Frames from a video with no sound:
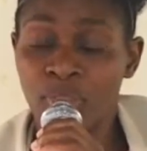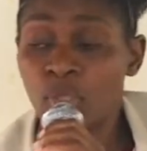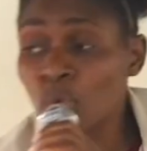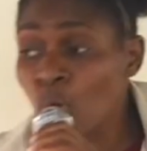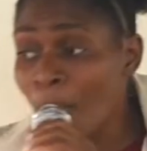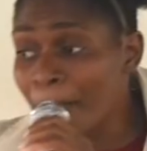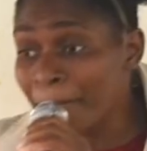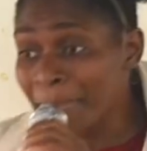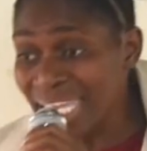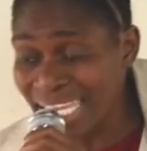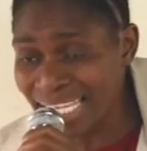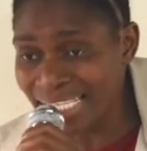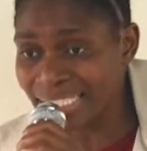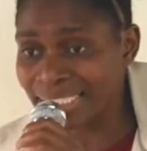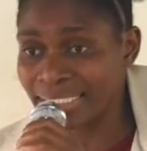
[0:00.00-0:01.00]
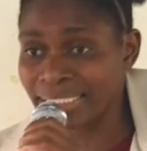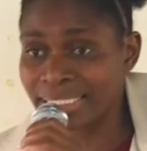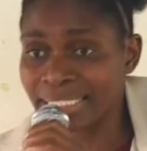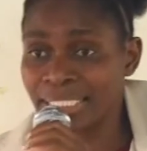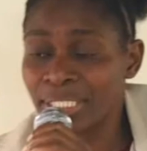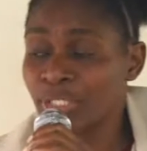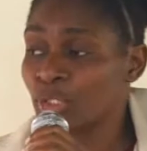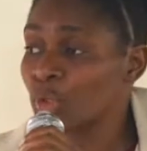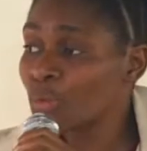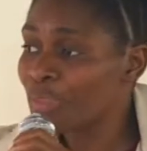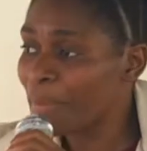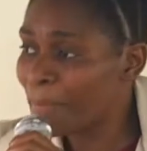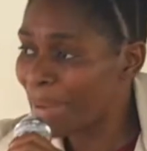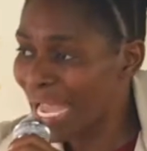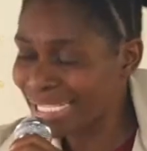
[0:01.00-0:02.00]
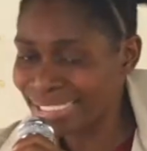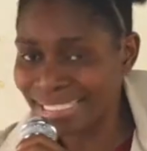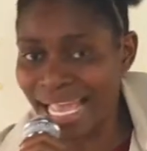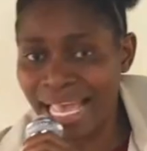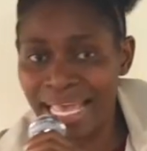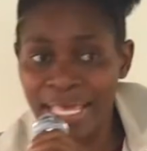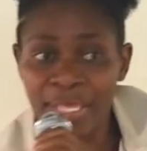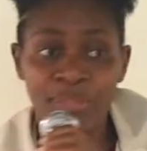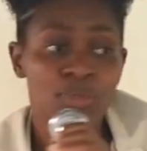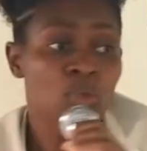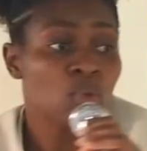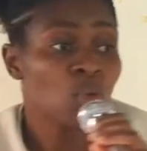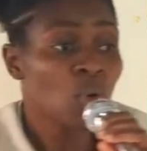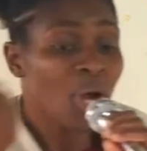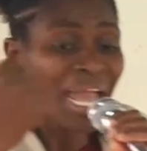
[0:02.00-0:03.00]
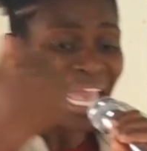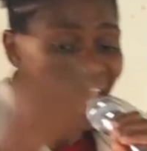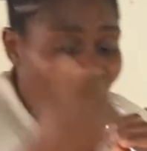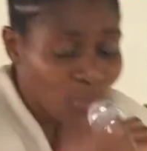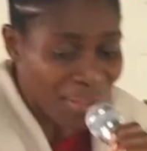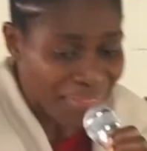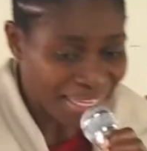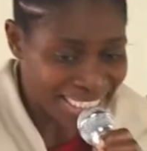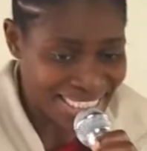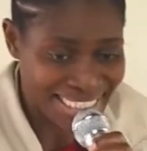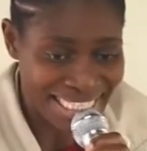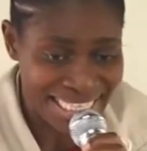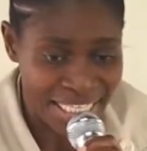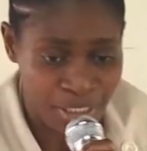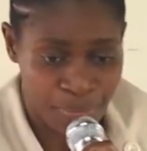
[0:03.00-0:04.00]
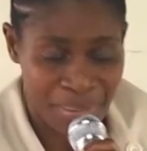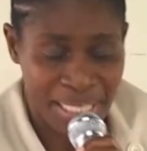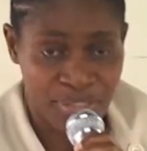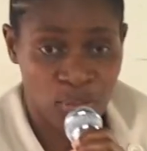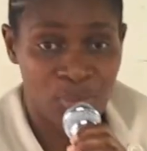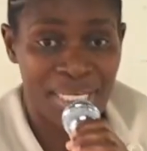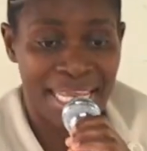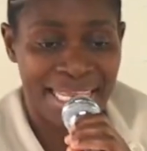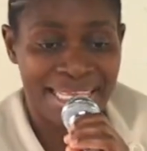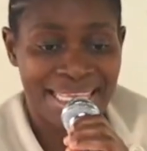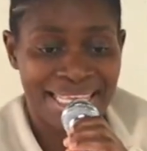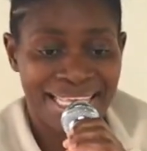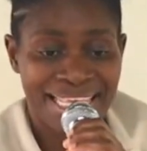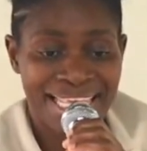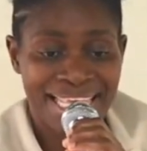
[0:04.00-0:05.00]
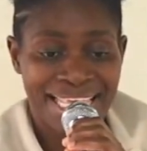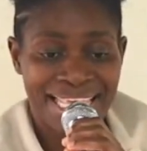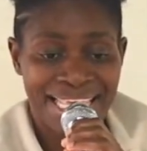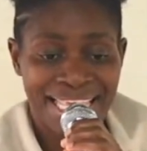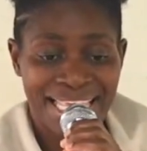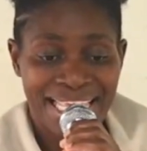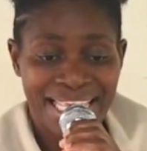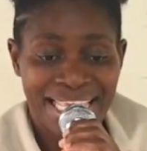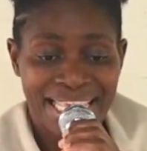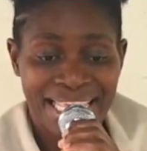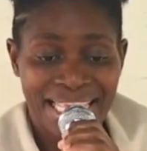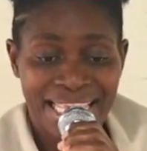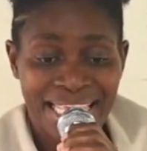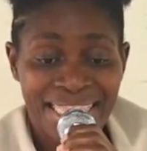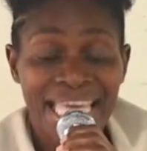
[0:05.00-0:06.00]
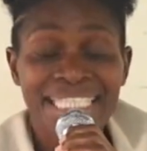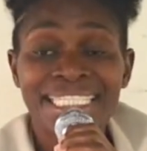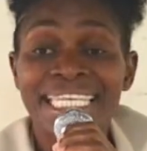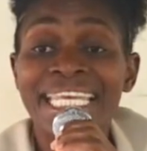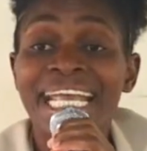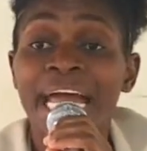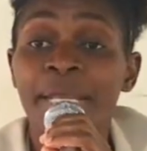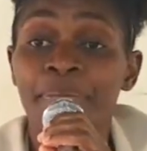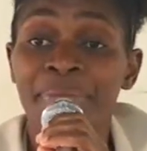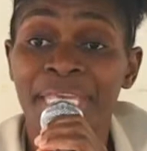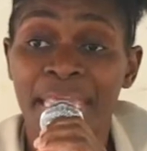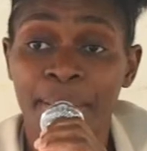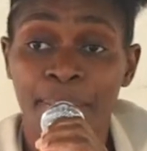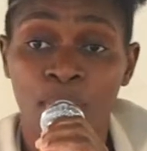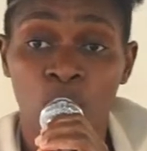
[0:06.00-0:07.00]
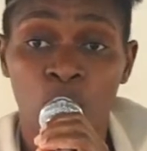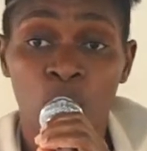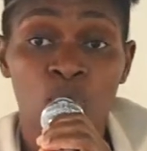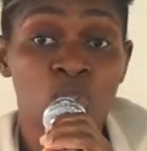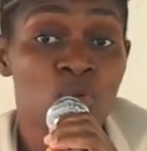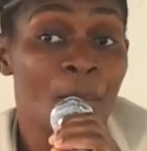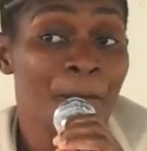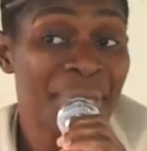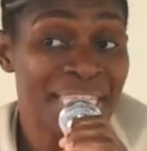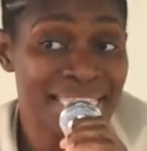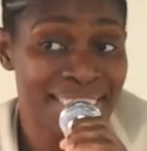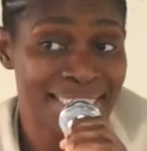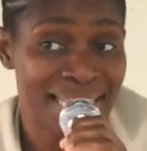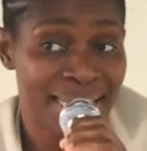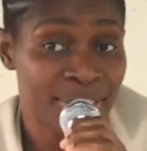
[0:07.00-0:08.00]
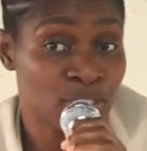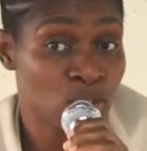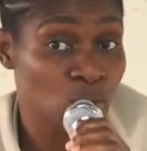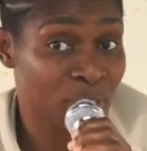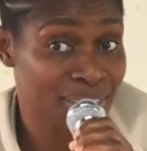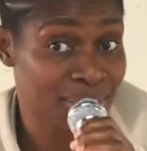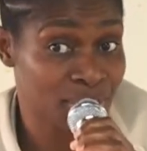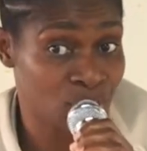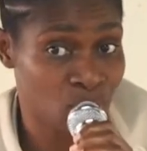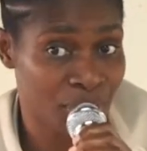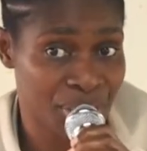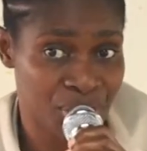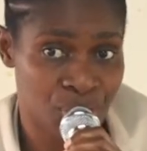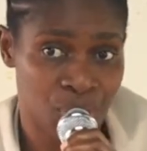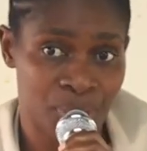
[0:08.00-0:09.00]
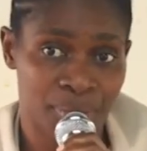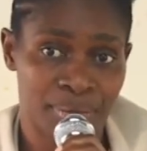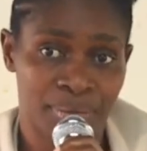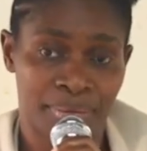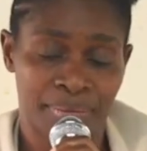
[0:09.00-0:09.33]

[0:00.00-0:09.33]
Through me, through the pastor, through anyone that is in this place today, that he can be able to minister to your situation.